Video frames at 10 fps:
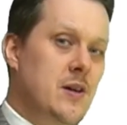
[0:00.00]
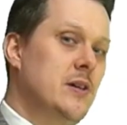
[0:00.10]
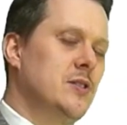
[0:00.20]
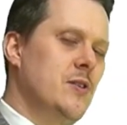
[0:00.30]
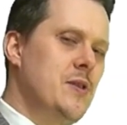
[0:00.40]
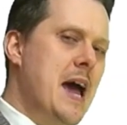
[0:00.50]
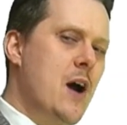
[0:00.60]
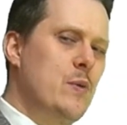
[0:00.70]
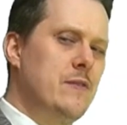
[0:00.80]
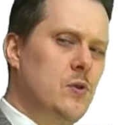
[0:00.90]
So now
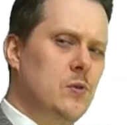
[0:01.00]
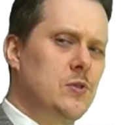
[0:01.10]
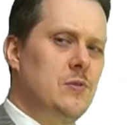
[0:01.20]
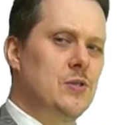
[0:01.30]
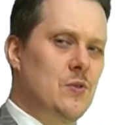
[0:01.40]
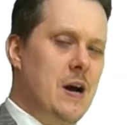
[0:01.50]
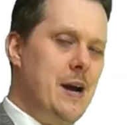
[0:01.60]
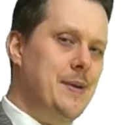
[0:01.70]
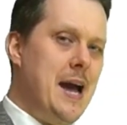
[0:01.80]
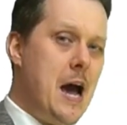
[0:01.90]
we have also
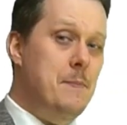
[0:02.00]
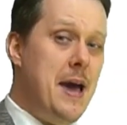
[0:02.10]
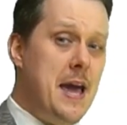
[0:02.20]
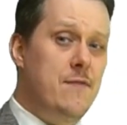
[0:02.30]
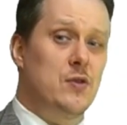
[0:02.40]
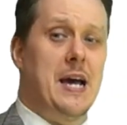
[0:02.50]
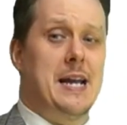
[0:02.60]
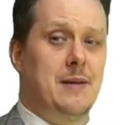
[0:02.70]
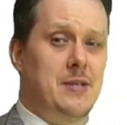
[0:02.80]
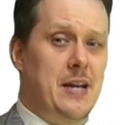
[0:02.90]
described how behavioural
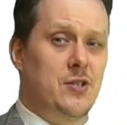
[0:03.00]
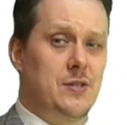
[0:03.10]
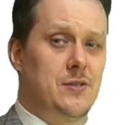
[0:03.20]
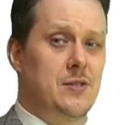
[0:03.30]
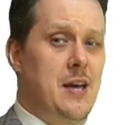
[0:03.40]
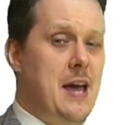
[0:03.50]
adaptations